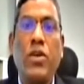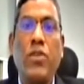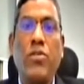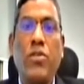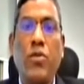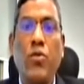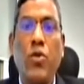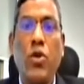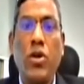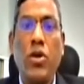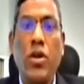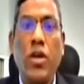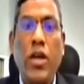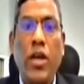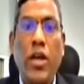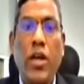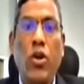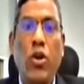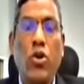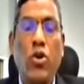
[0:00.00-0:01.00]
we are somewhat
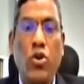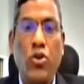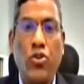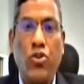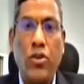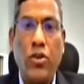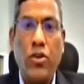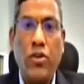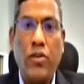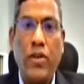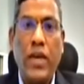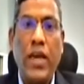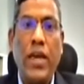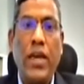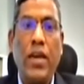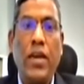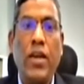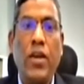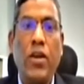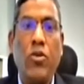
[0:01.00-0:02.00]
cautious,
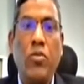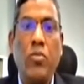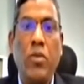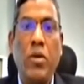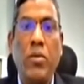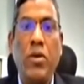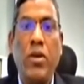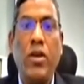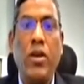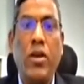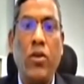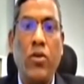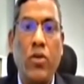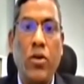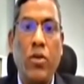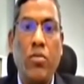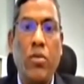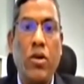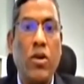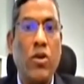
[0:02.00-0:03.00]
and maybe
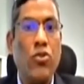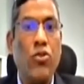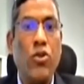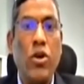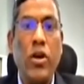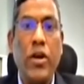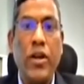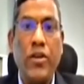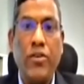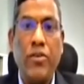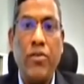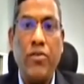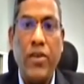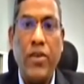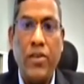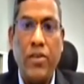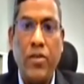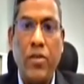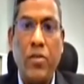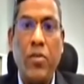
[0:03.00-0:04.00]
the consolidation
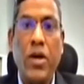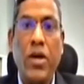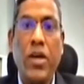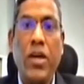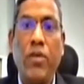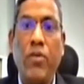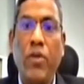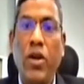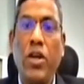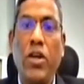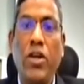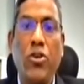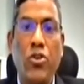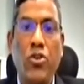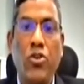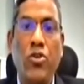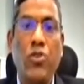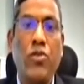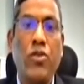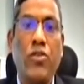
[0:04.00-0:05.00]
phase of the market will
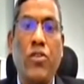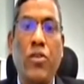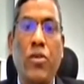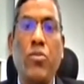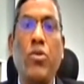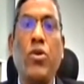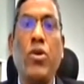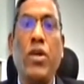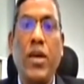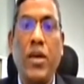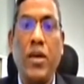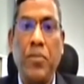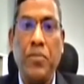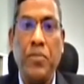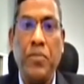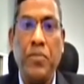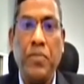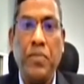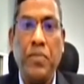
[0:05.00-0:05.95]
continue for some more time.